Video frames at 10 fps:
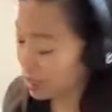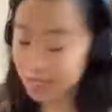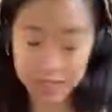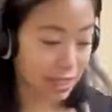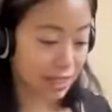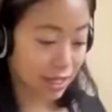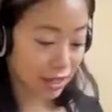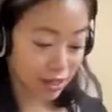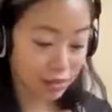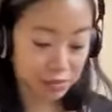Reiki
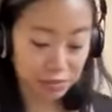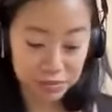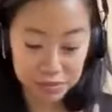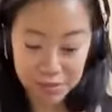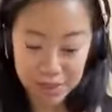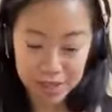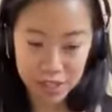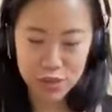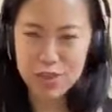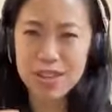here,
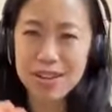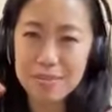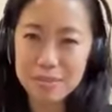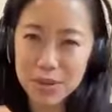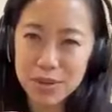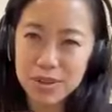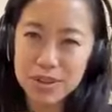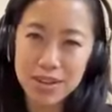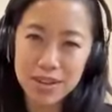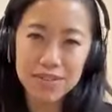you know, you know, there
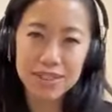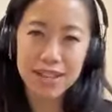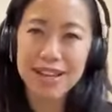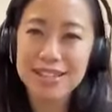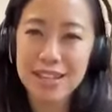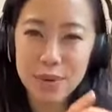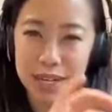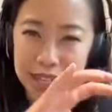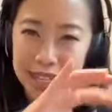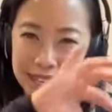are a lot of clients that
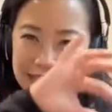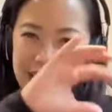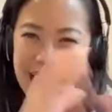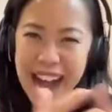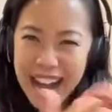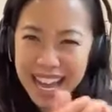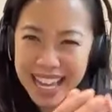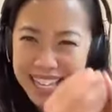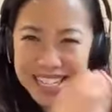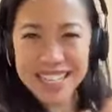want to like
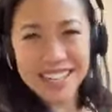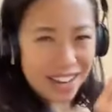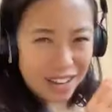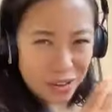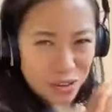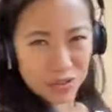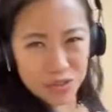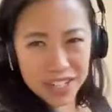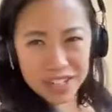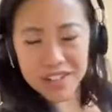hide their
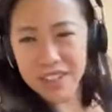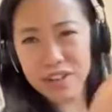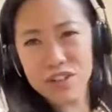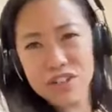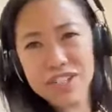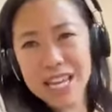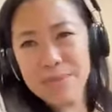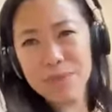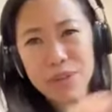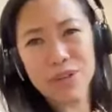fear, their
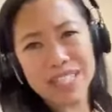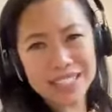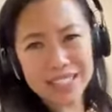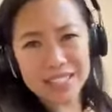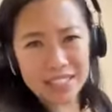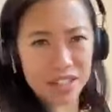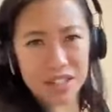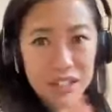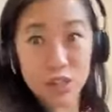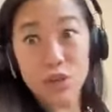shame, their guilt,
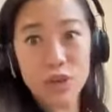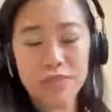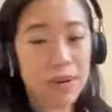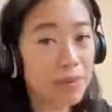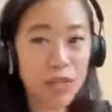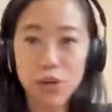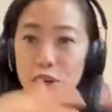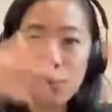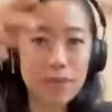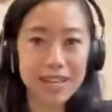their grief. And I'm like, no, no,
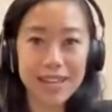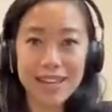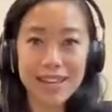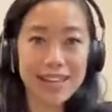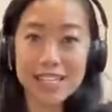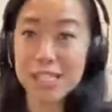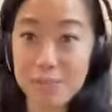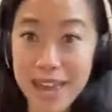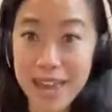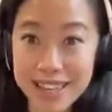no, I'm like,
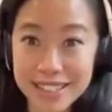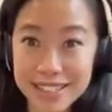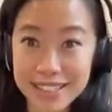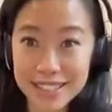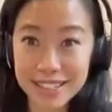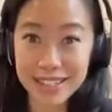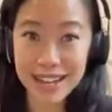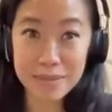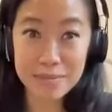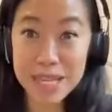expand,
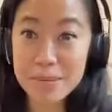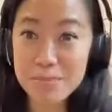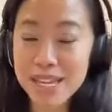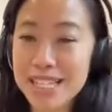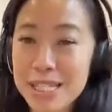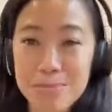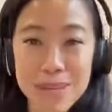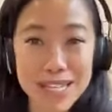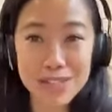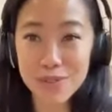I'm like, make
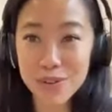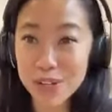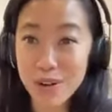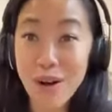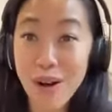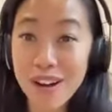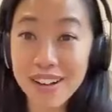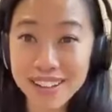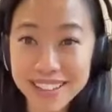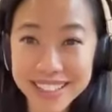space for it
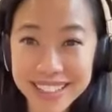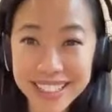all.